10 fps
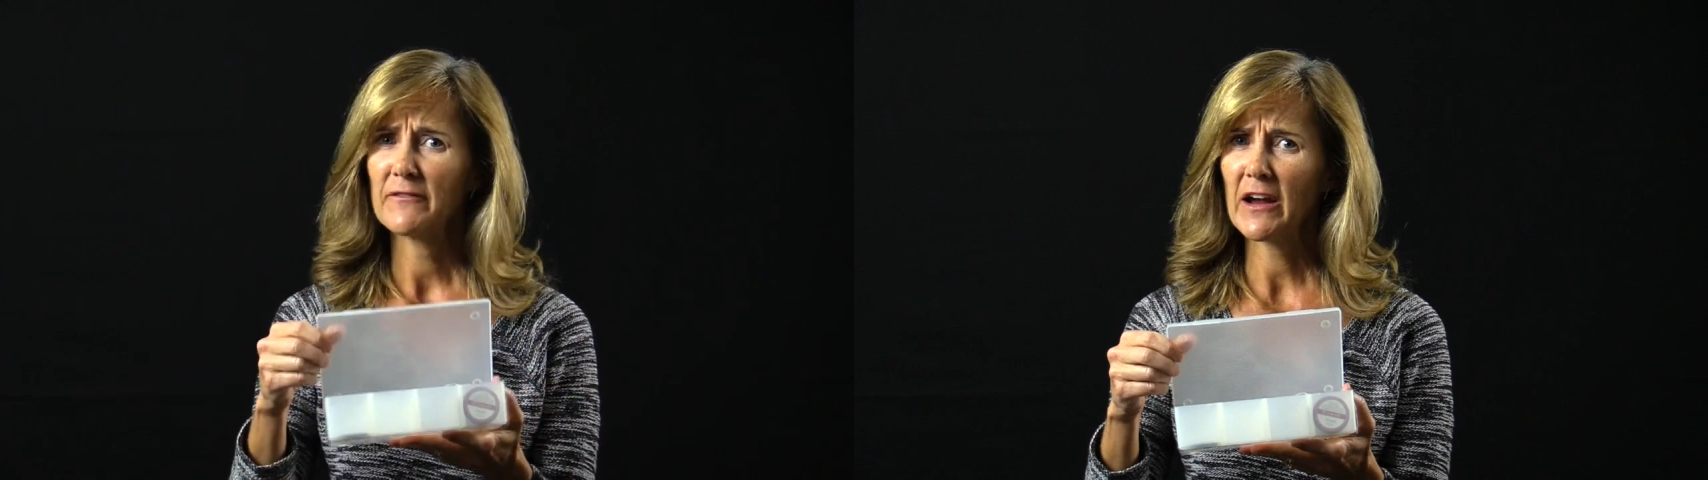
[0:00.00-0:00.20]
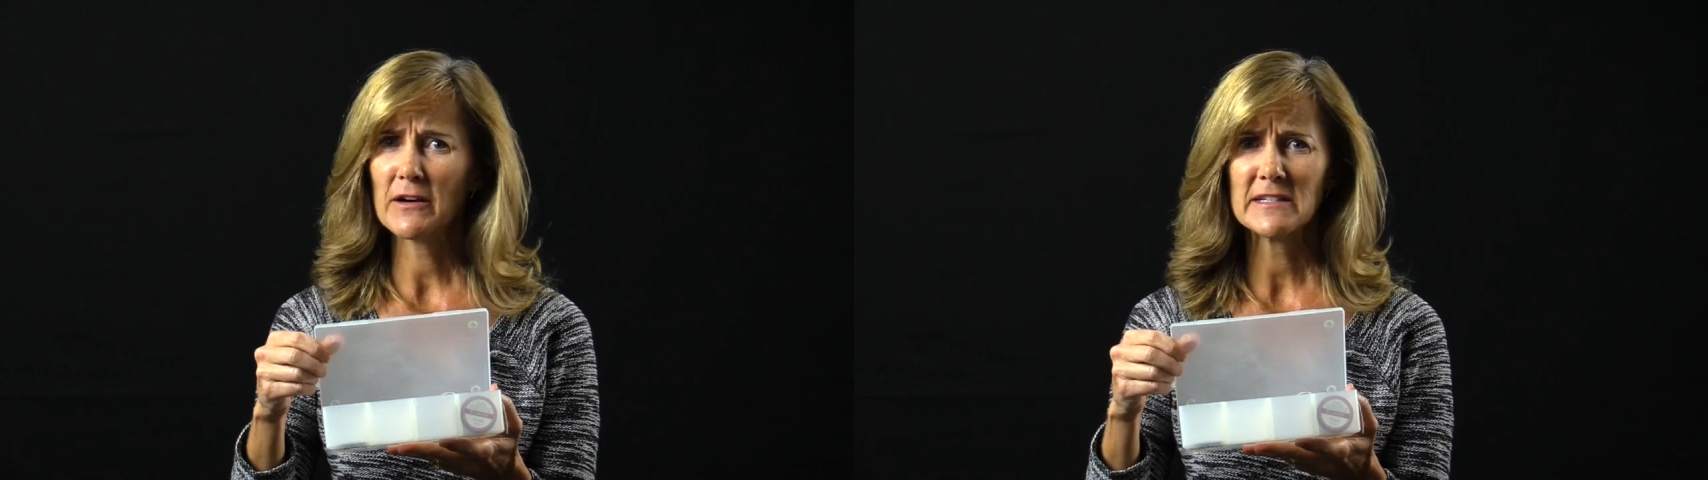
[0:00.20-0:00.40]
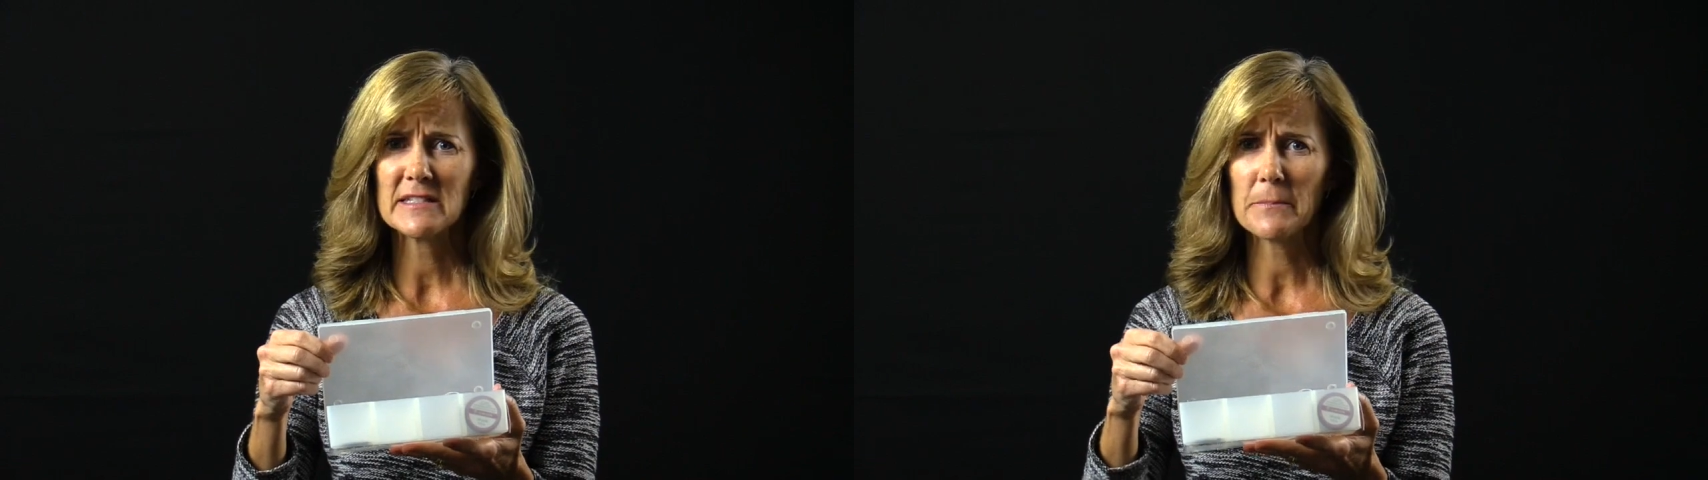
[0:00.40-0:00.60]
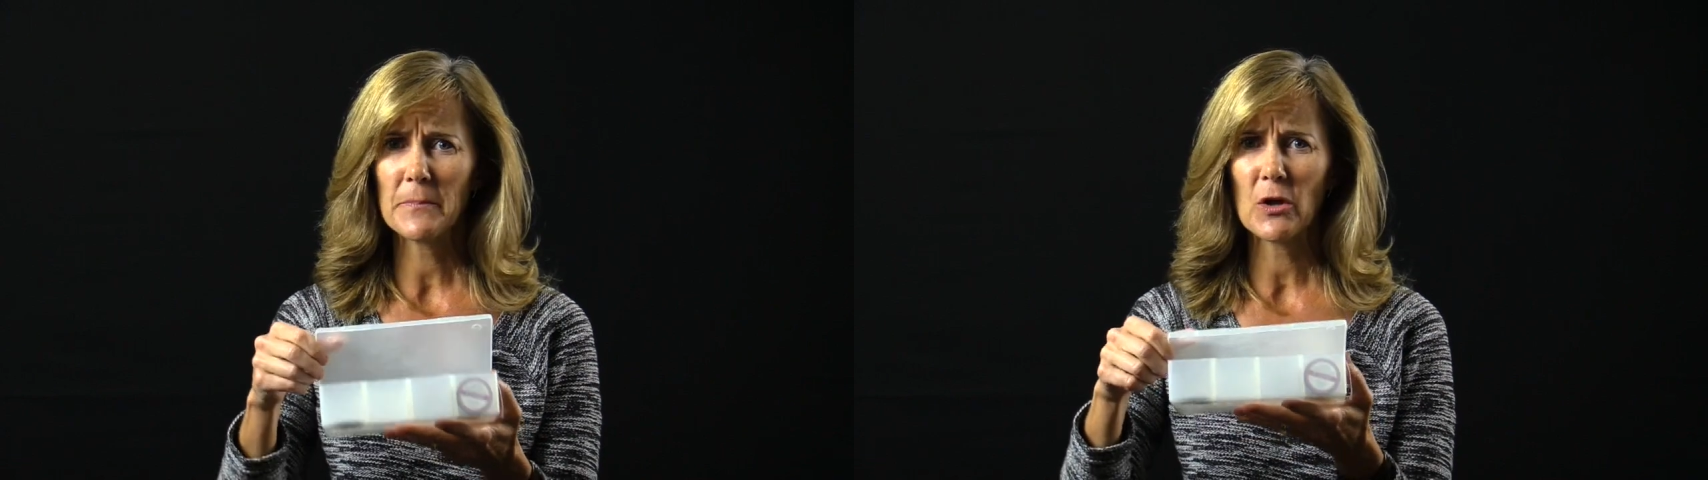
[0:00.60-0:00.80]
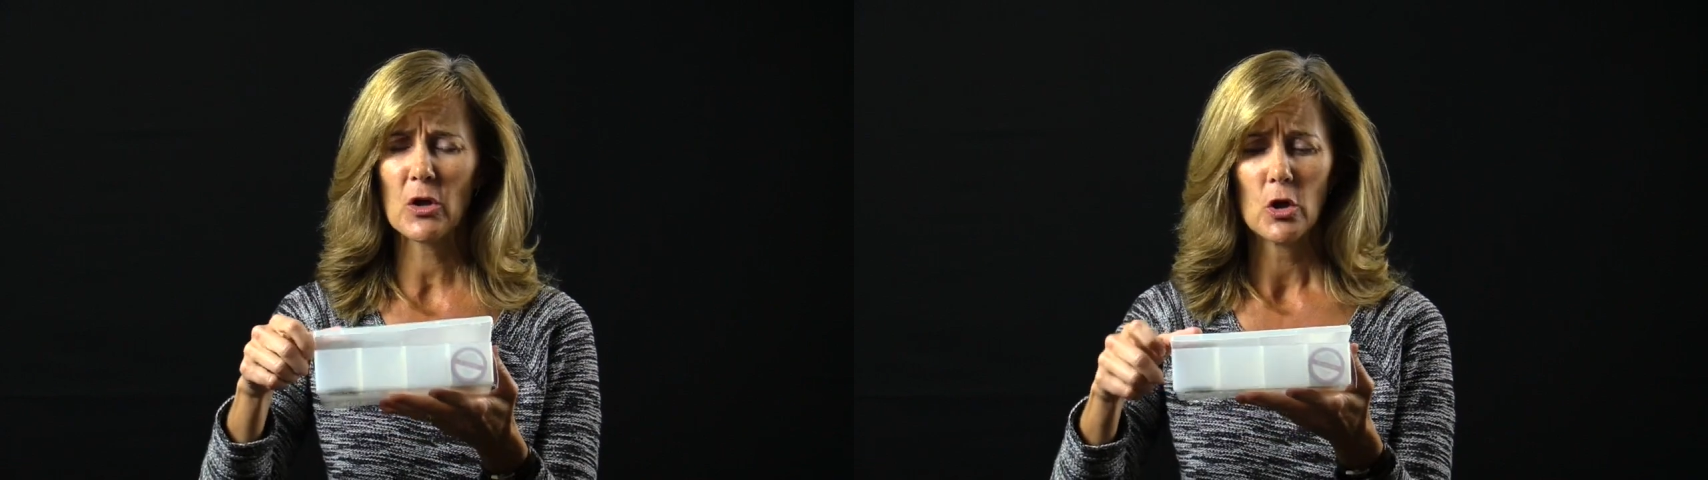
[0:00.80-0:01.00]
Very
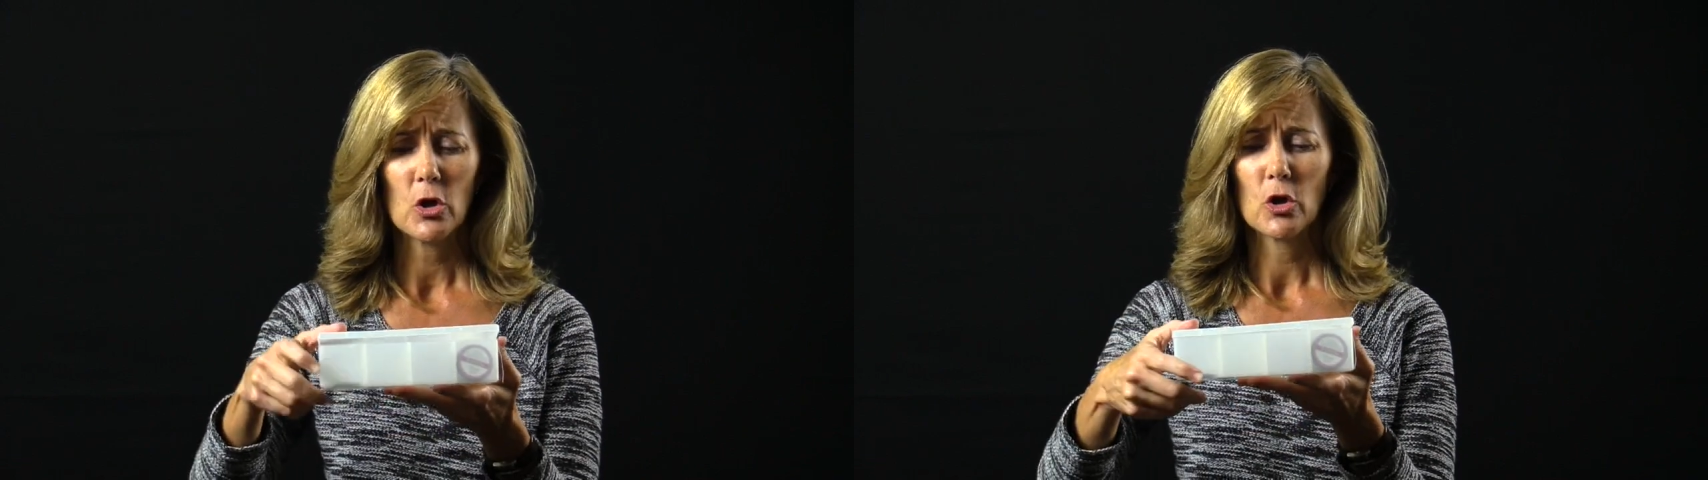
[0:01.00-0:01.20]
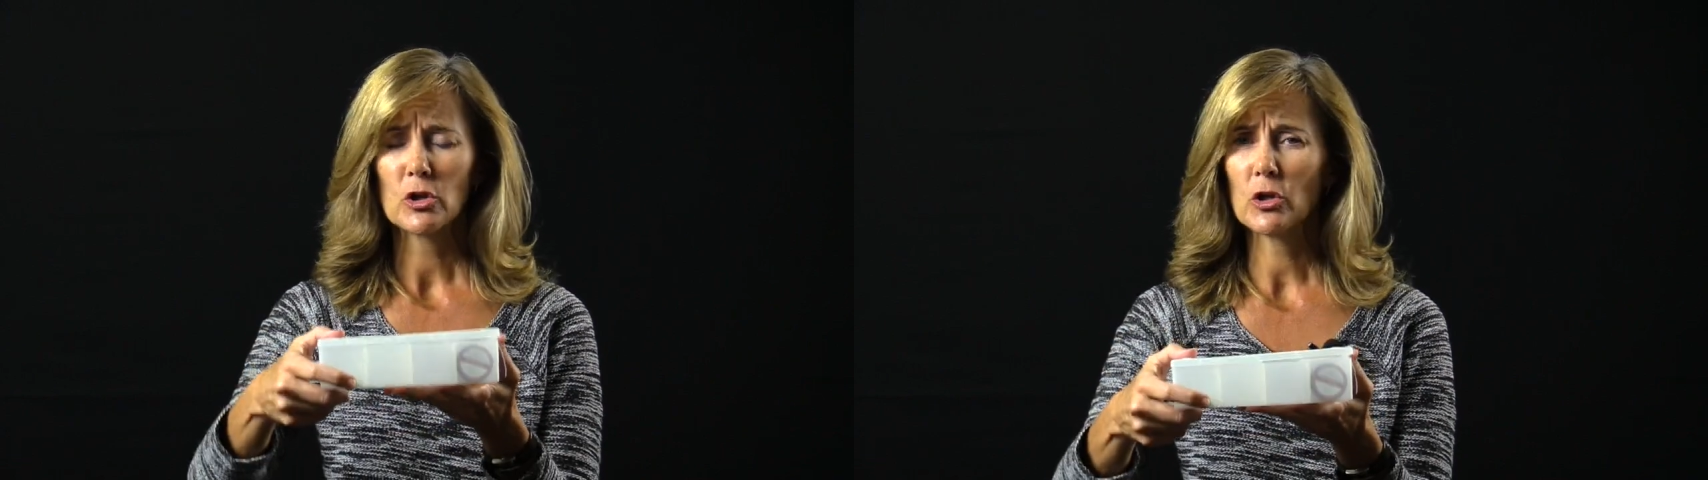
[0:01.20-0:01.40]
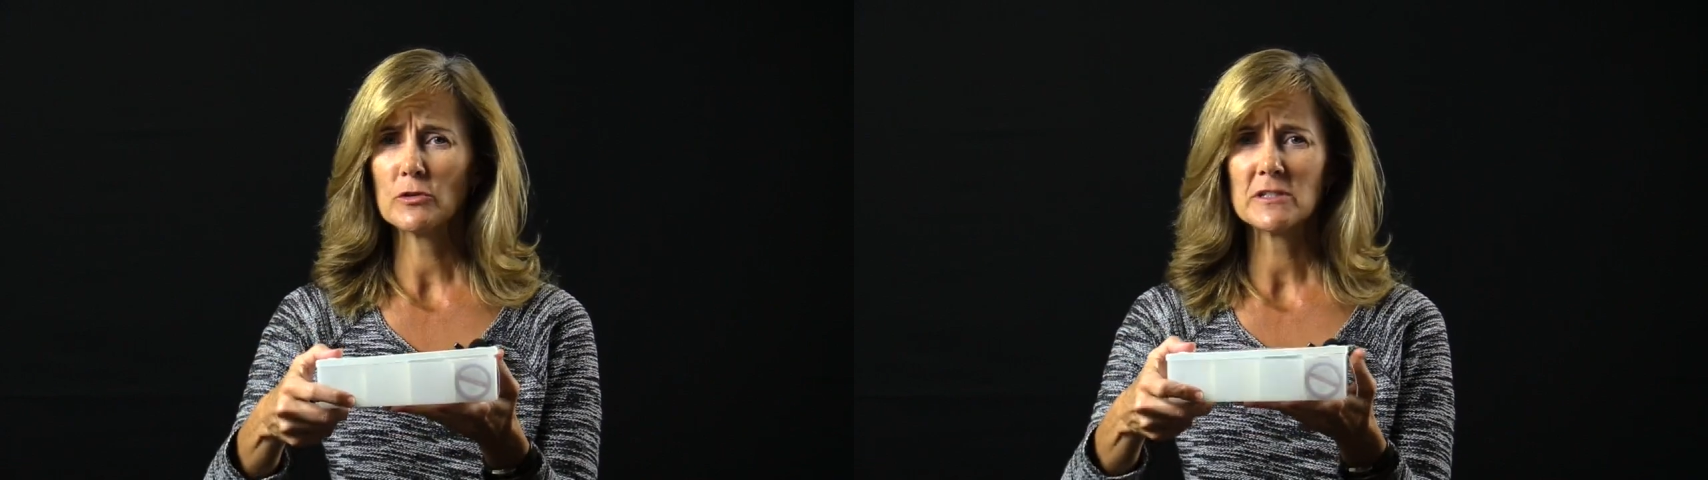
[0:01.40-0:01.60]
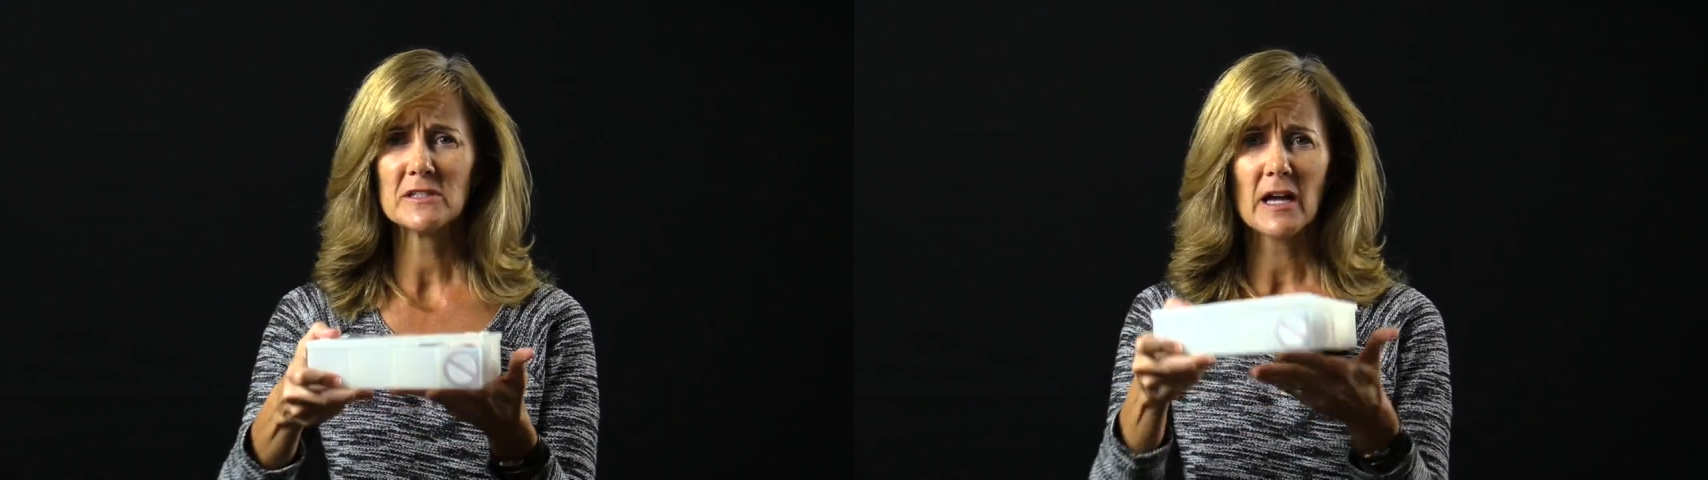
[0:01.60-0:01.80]
simple, closes